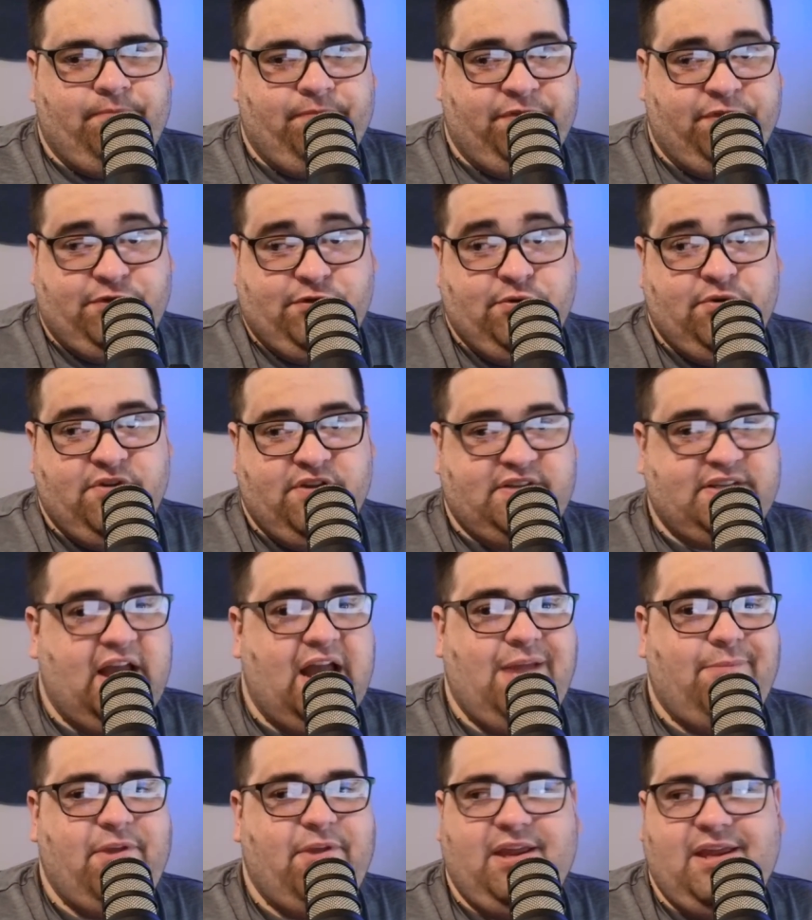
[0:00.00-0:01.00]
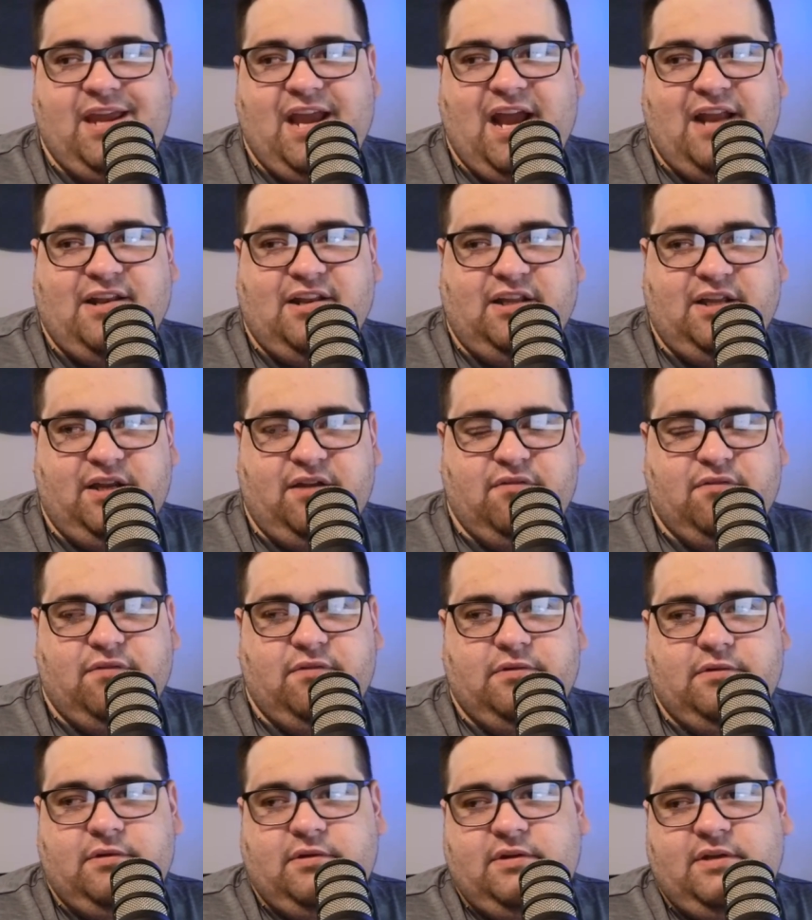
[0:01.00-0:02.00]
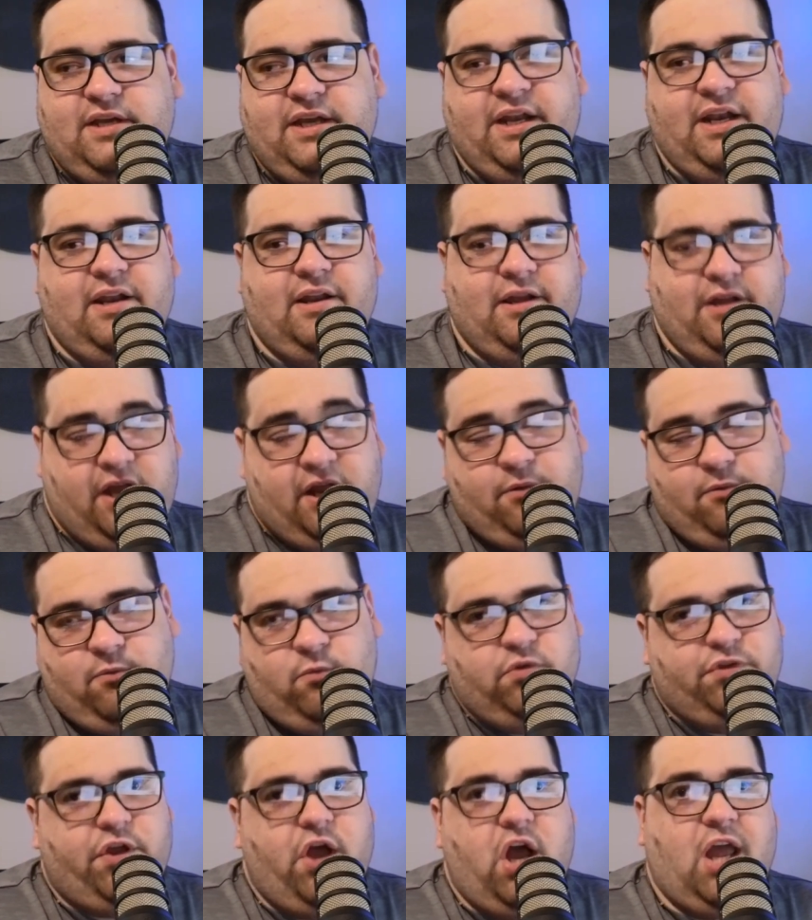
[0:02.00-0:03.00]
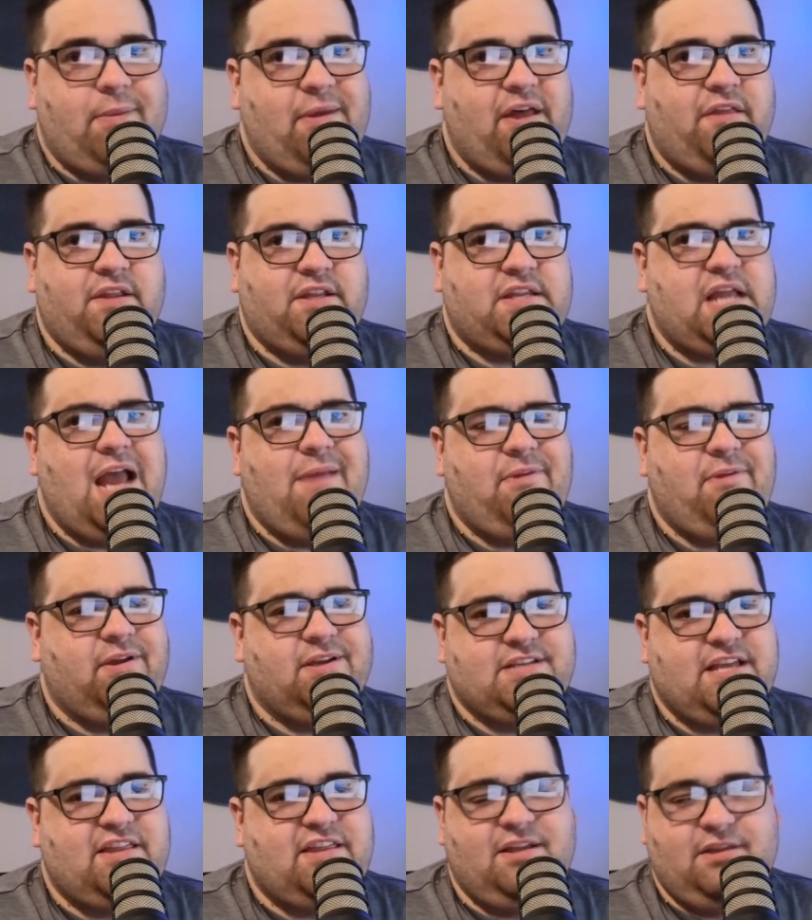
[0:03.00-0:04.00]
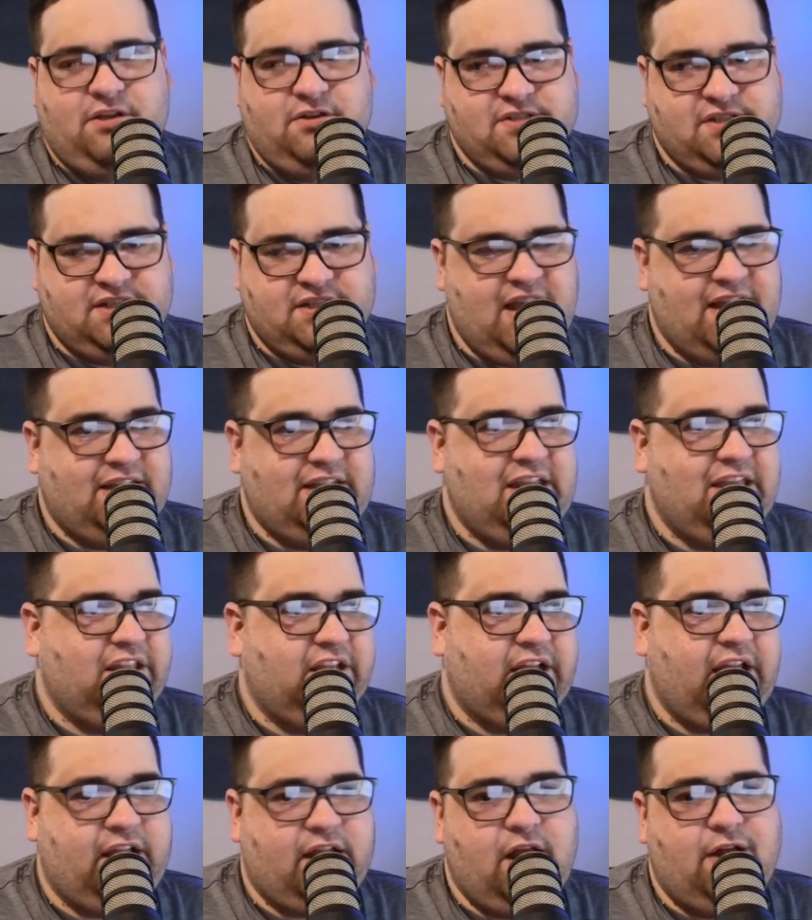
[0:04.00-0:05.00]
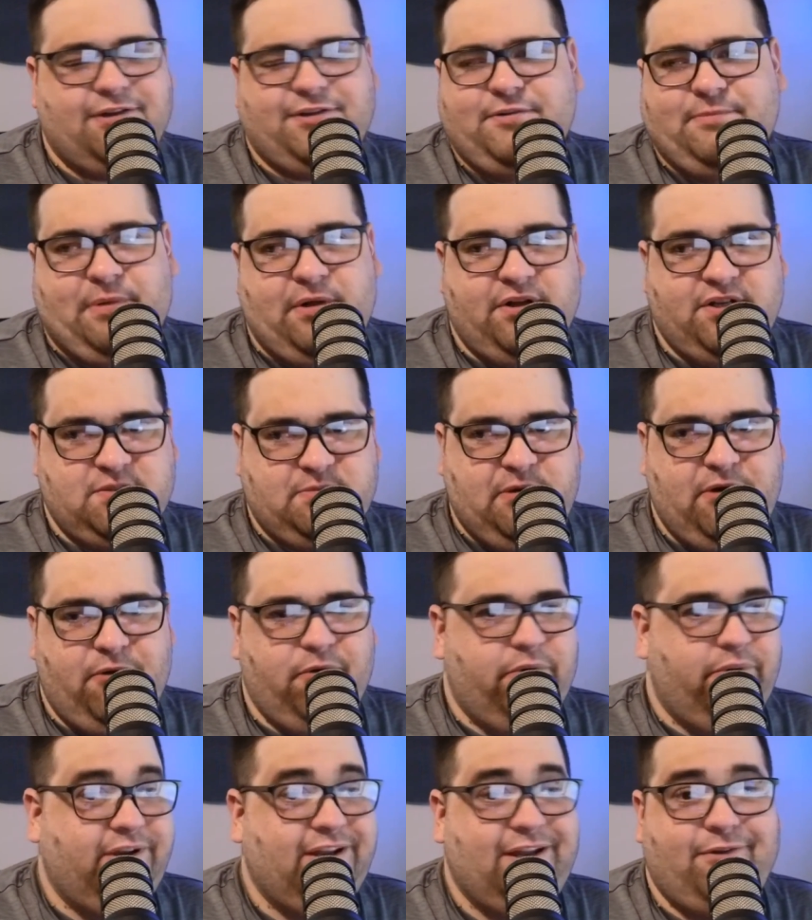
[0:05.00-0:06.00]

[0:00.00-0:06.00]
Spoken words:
Due to the timing, he had to leave. And we'll talk about the timing, because I think there's this idea that college football has been ruined.